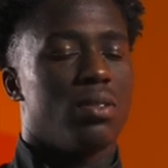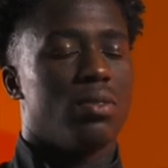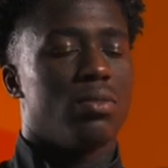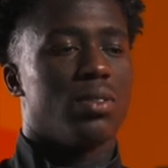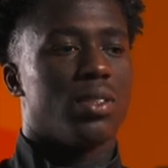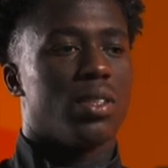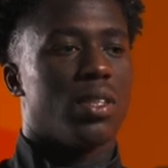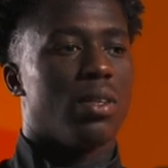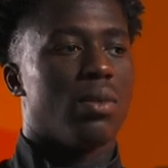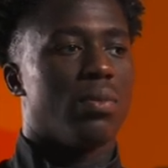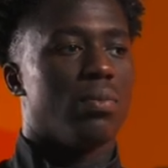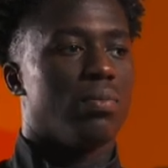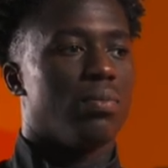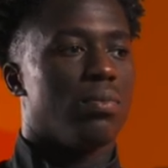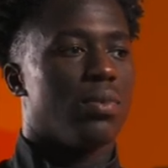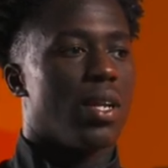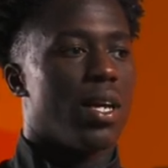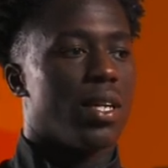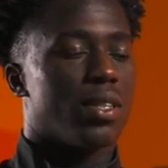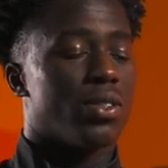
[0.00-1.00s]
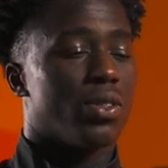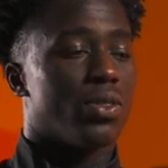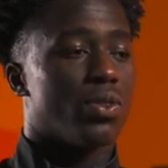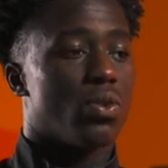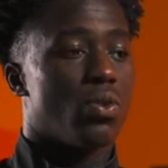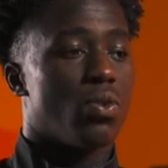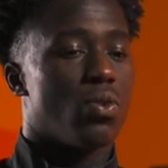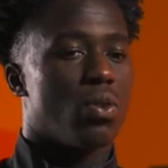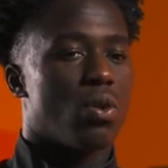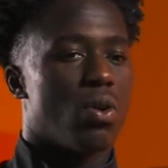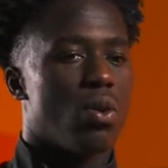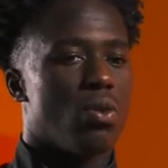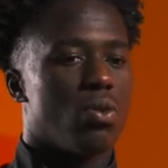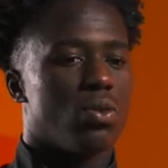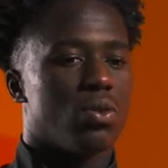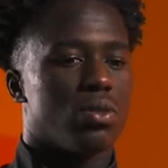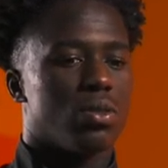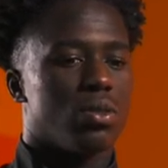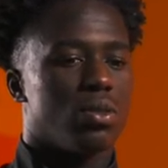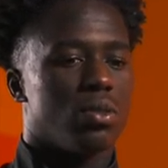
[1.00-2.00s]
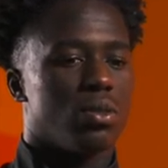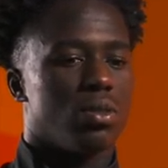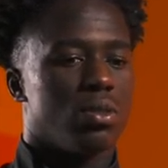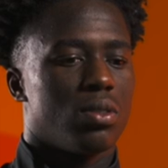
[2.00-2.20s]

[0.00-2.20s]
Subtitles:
See, I like to score goals,